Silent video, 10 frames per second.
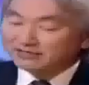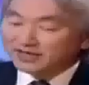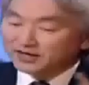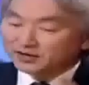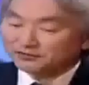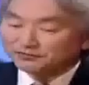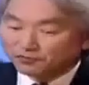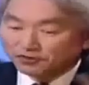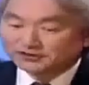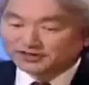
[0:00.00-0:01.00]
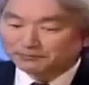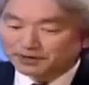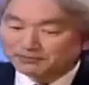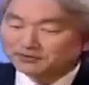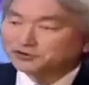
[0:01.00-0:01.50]
that it could force a
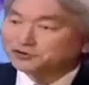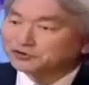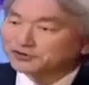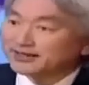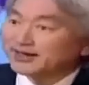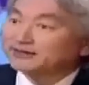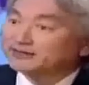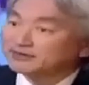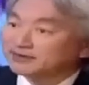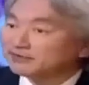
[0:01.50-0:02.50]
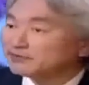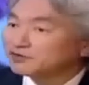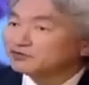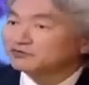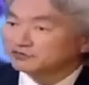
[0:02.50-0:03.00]
premature death of the
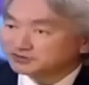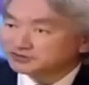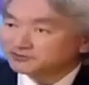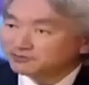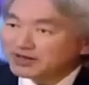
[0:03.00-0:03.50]
universe.